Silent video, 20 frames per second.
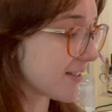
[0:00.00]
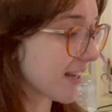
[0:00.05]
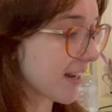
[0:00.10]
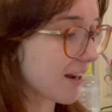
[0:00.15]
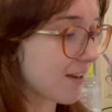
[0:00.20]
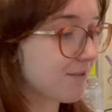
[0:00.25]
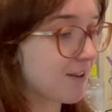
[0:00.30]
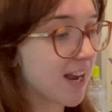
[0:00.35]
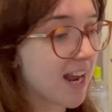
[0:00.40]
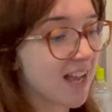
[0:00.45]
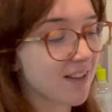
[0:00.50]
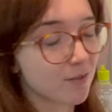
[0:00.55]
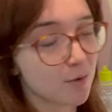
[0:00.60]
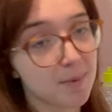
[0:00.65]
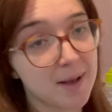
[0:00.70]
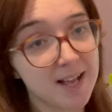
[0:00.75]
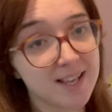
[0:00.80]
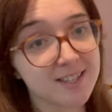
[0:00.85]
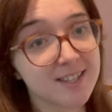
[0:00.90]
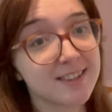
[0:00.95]
like if I have a
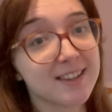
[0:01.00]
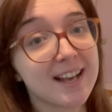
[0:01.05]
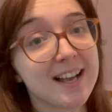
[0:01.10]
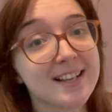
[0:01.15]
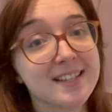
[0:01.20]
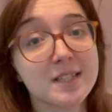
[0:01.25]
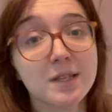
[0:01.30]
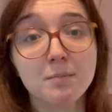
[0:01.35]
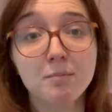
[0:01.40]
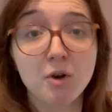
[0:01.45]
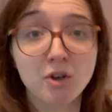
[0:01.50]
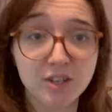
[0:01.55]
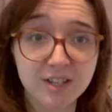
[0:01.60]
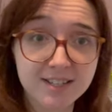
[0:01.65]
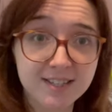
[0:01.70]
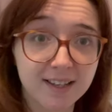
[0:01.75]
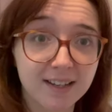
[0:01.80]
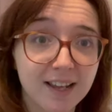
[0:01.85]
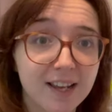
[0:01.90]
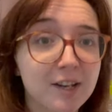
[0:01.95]
pattern that has the
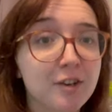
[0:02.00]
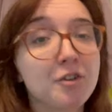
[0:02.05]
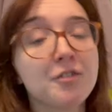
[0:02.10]
bodice I like,